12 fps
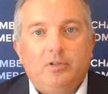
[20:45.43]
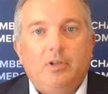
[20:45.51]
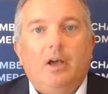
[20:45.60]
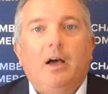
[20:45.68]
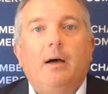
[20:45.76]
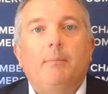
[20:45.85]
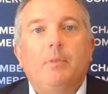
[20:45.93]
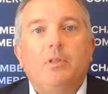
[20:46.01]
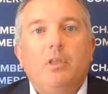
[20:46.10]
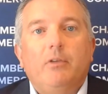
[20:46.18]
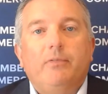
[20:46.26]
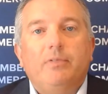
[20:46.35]
um,
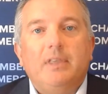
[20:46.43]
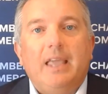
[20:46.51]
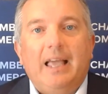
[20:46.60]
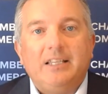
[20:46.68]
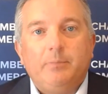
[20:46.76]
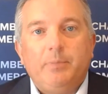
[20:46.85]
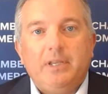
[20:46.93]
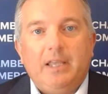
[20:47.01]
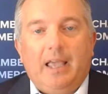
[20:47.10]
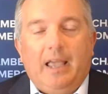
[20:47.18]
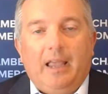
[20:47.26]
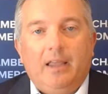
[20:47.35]
if the S B
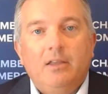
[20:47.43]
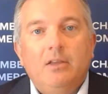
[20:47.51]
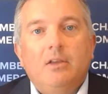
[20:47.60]
A